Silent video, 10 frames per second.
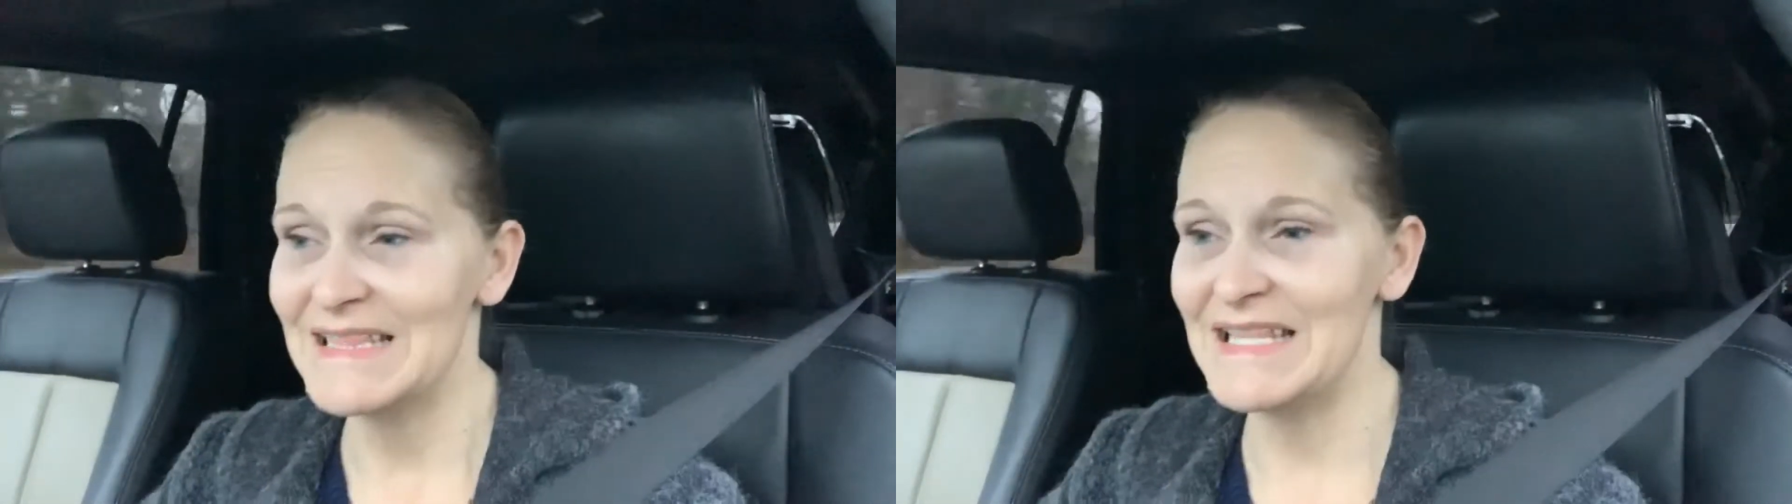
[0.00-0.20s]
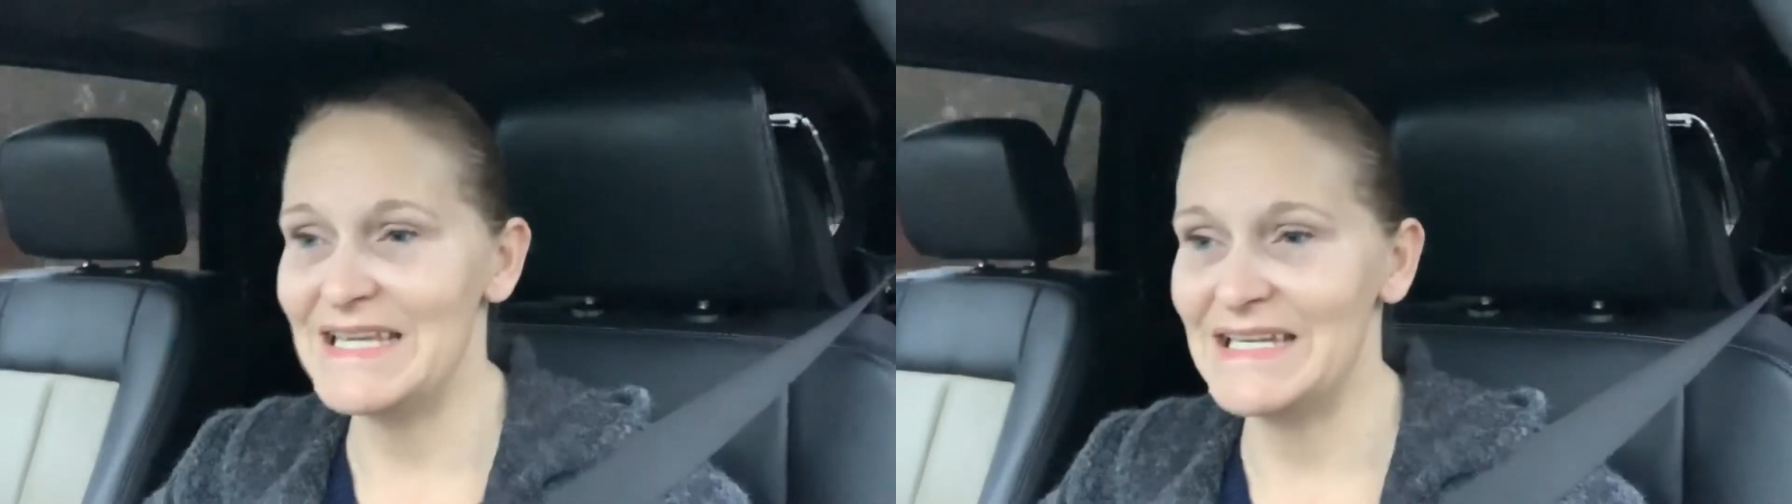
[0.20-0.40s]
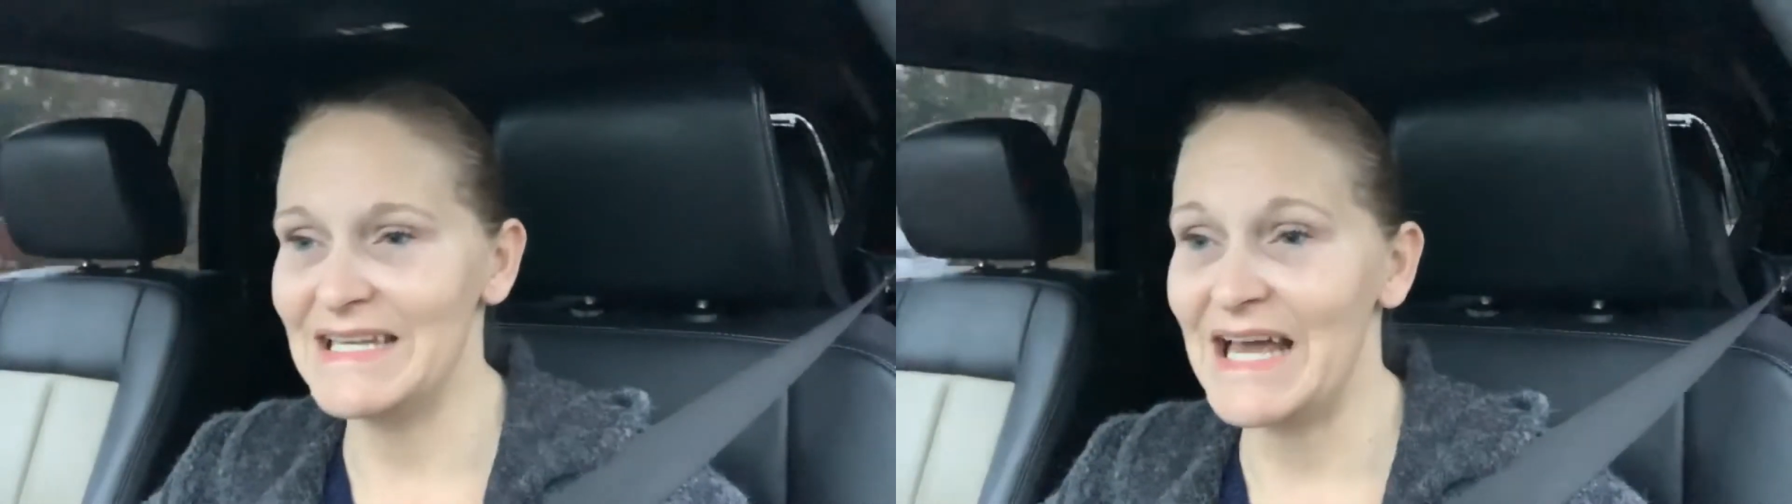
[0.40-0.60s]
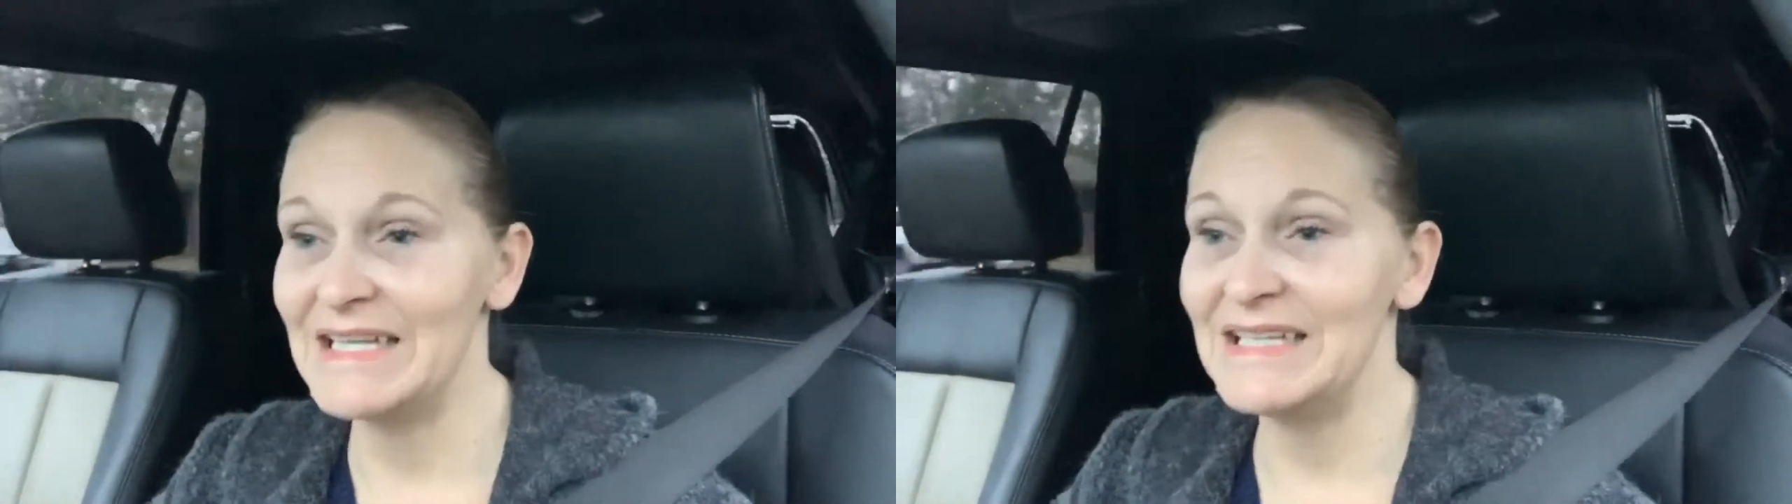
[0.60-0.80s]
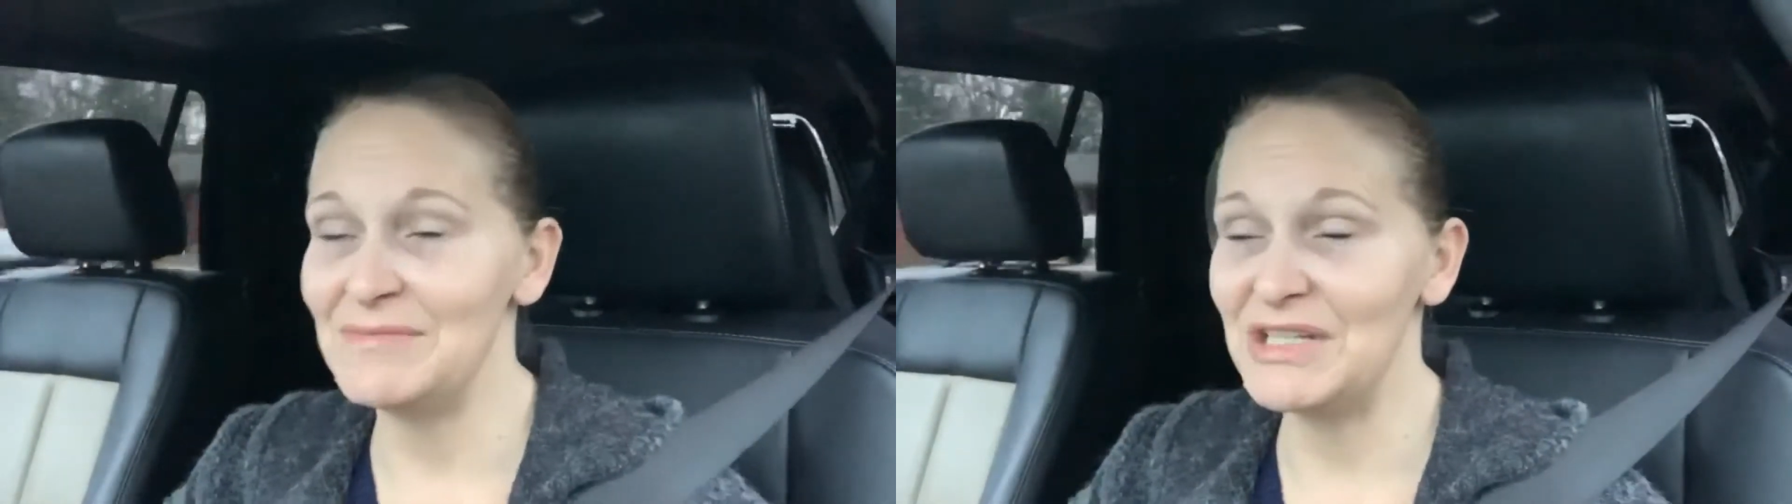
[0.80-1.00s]
then I
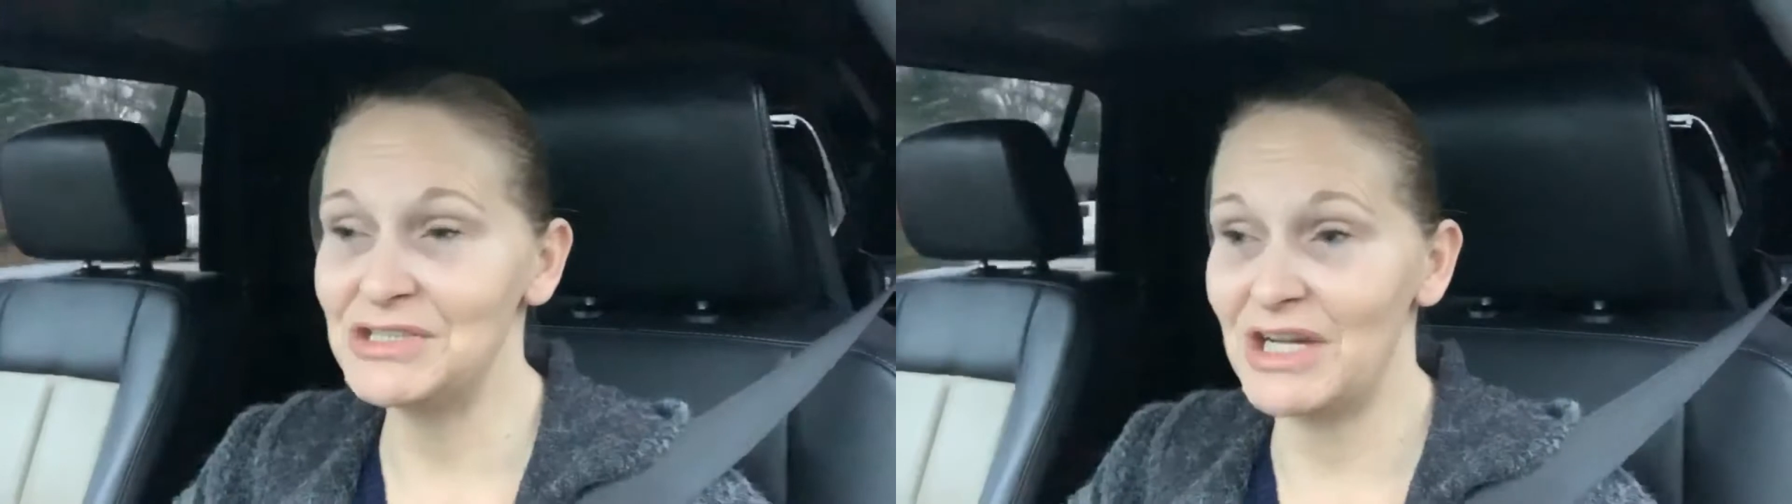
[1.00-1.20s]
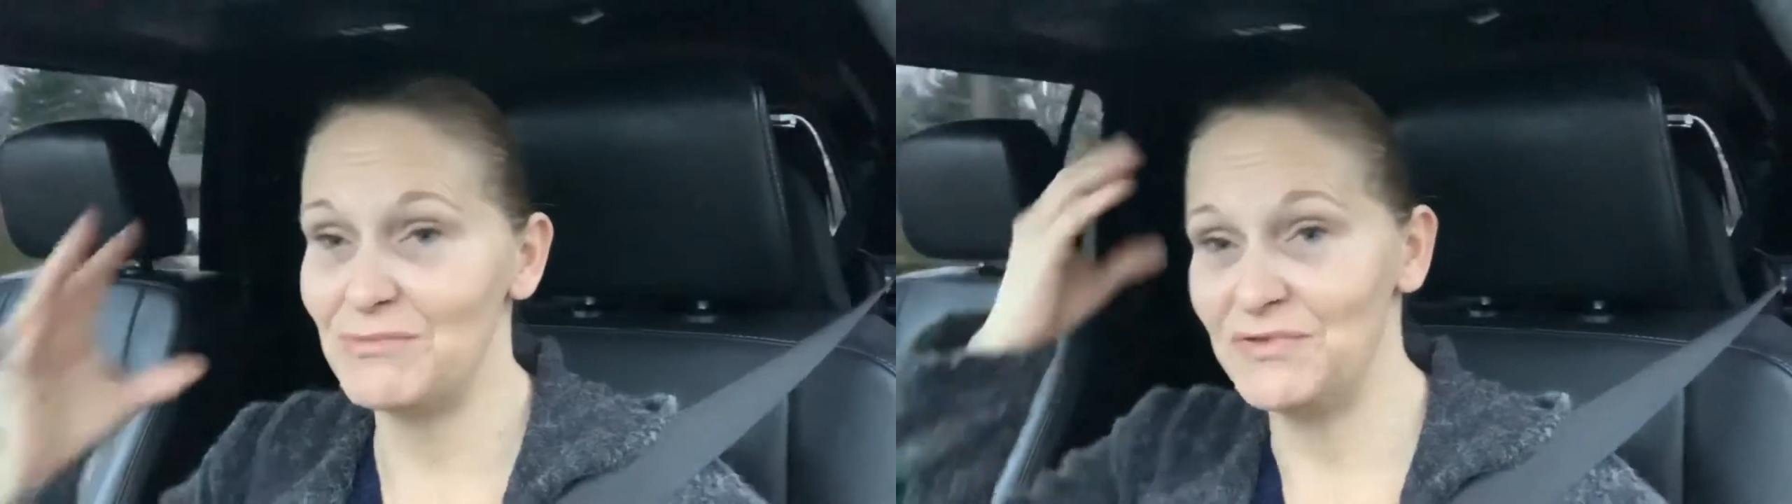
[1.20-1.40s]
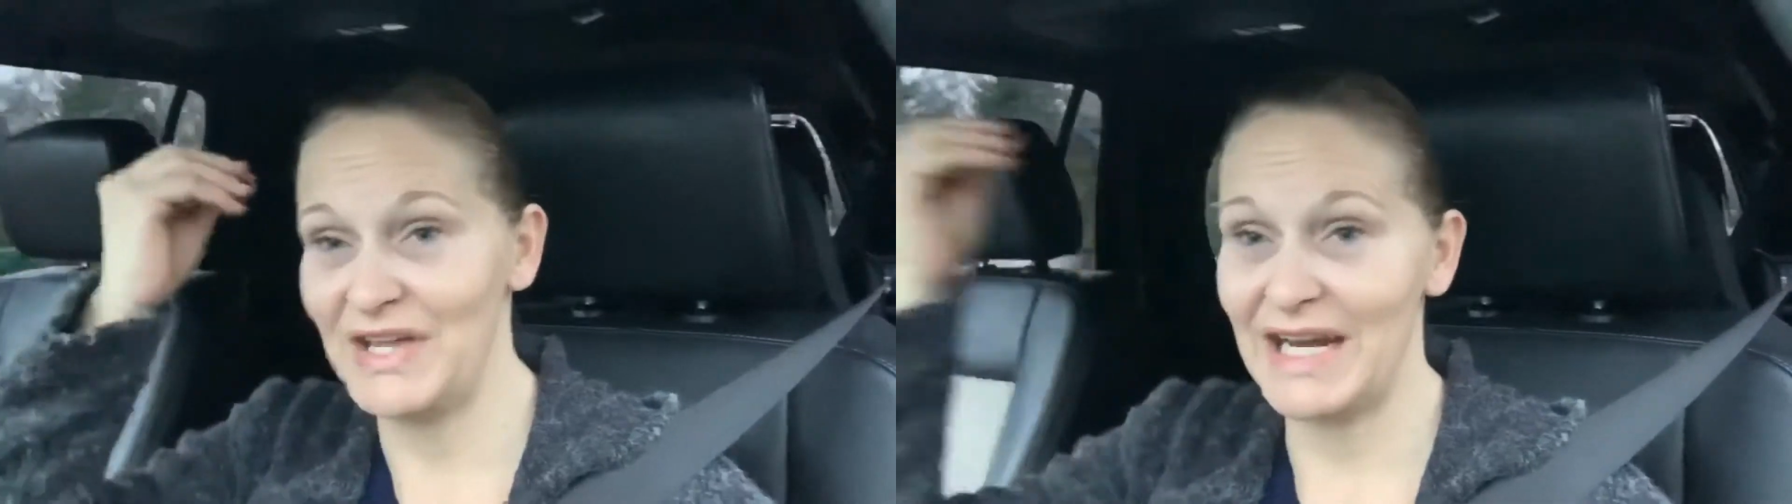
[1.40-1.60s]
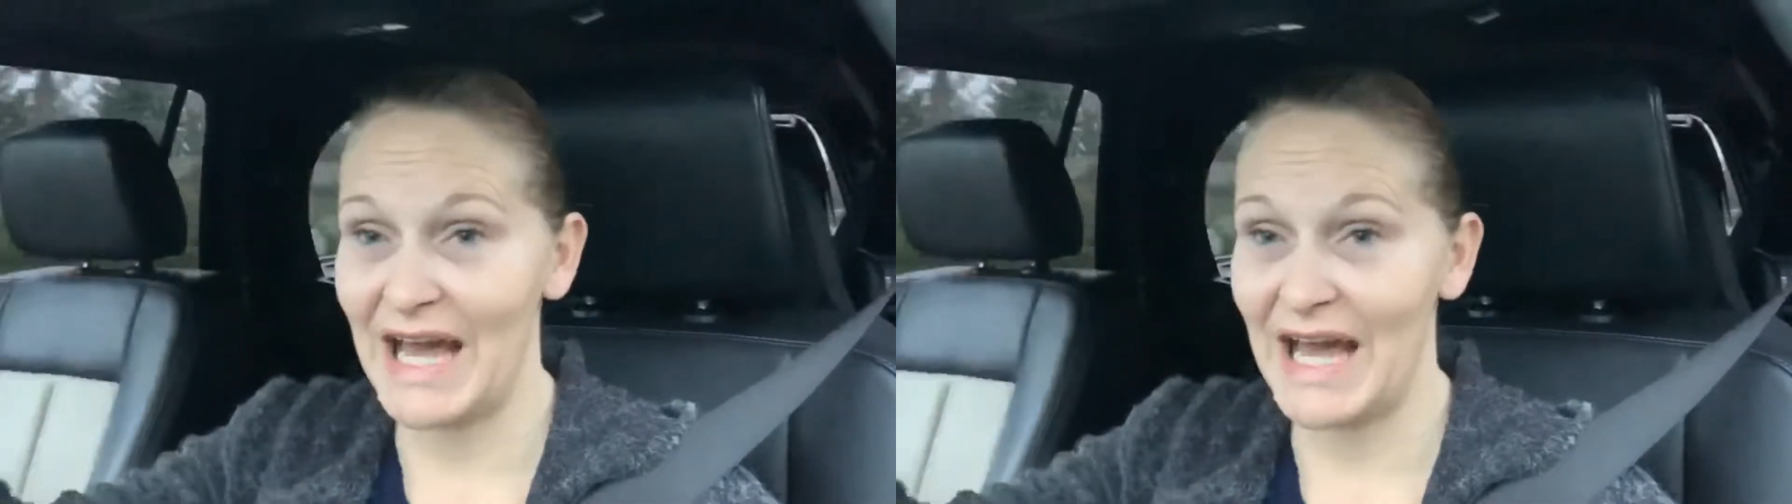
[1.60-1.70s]
need to make sure I move that